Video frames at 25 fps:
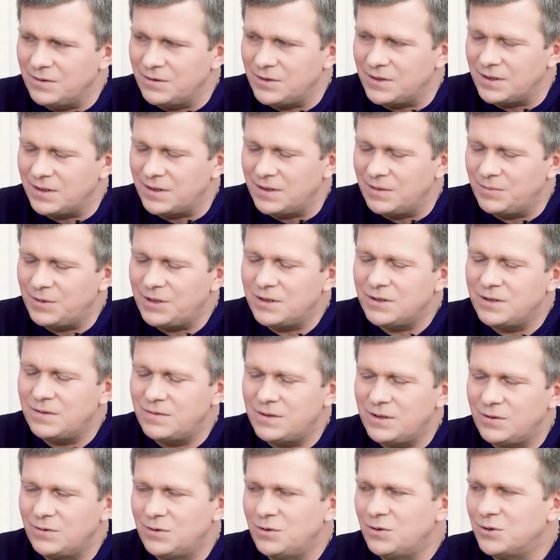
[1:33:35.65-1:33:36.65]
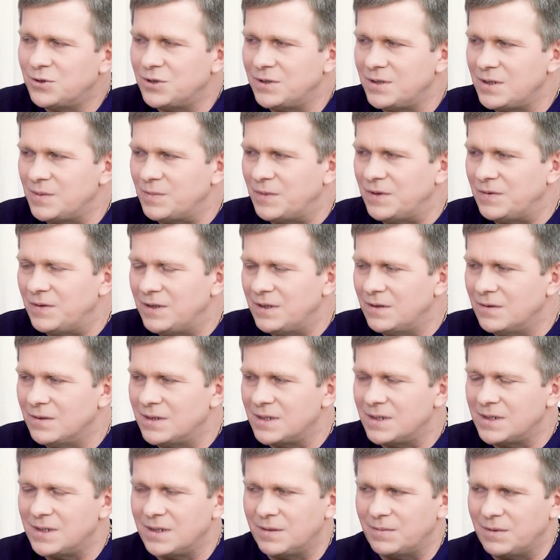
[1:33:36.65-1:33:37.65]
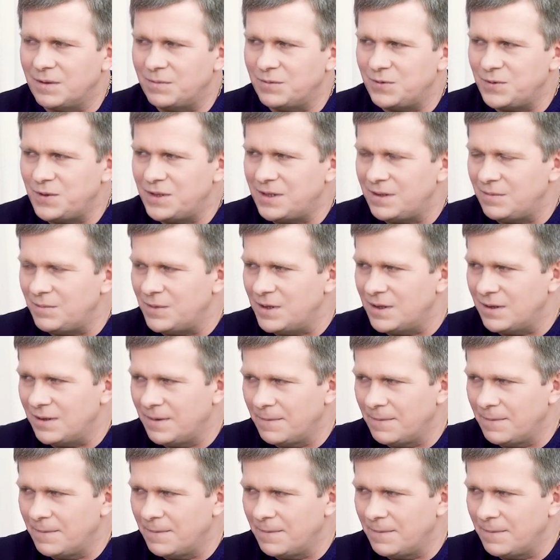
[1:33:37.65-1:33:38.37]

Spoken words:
First of all, you have to confess to yourself,